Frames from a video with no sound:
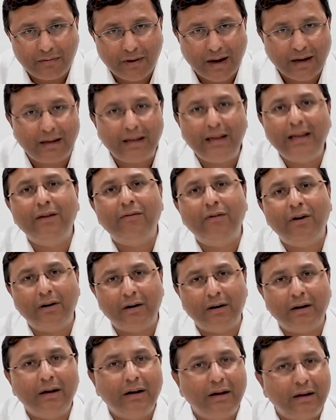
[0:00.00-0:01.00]
fatty
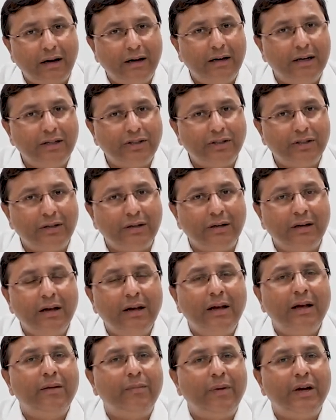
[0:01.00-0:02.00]
liver condition,
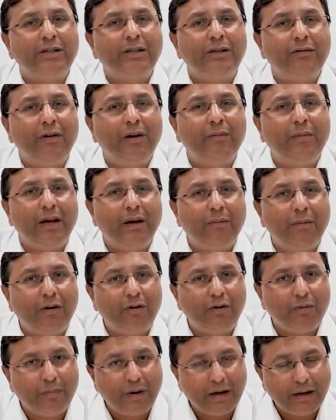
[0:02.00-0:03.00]
patient will be able
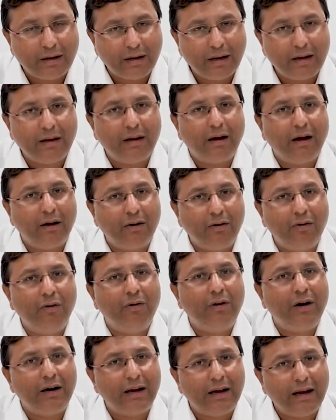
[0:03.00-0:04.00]
to maintain a
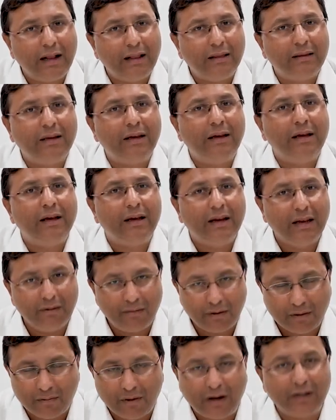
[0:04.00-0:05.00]
good and a healthy
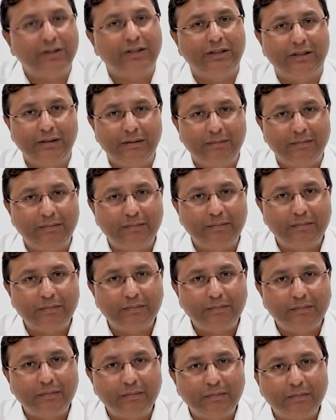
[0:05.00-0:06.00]
liver function.
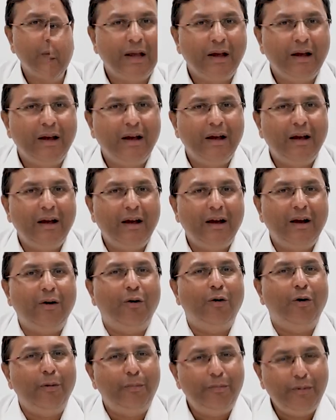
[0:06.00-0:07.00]

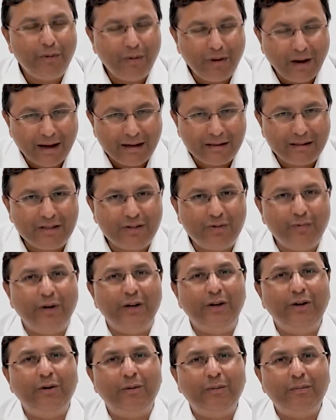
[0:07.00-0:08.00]
Hope you like this
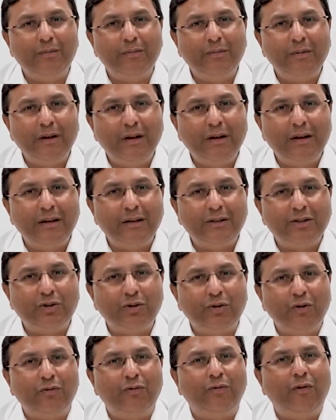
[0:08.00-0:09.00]
video.
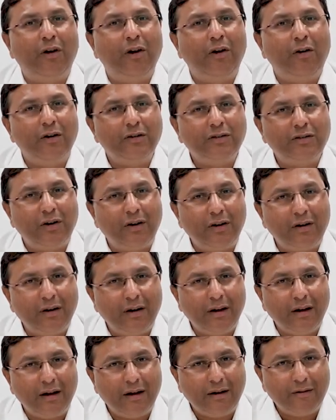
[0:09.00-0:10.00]
So follow us on
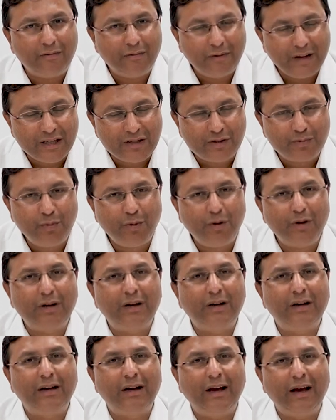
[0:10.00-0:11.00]

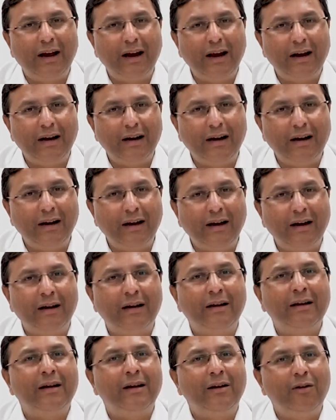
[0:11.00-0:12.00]
Facebook and
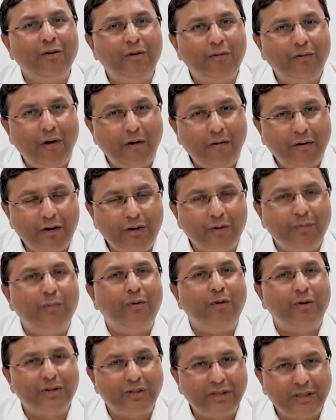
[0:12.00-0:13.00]
look forward to
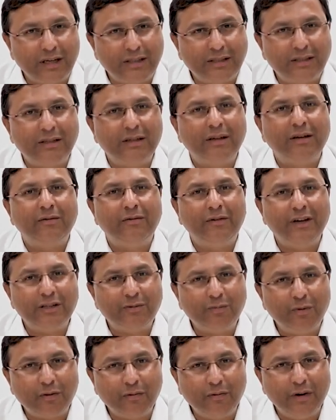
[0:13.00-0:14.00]
more such
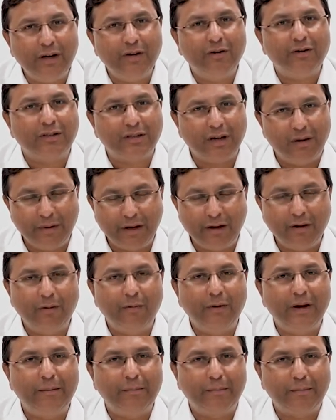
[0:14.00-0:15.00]
Facebook videos coming your
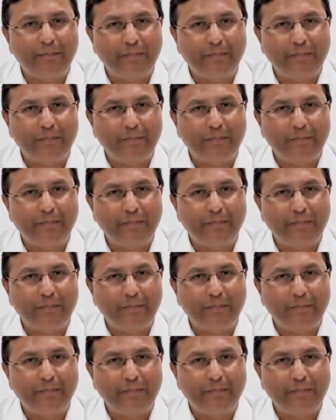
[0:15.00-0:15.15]
way.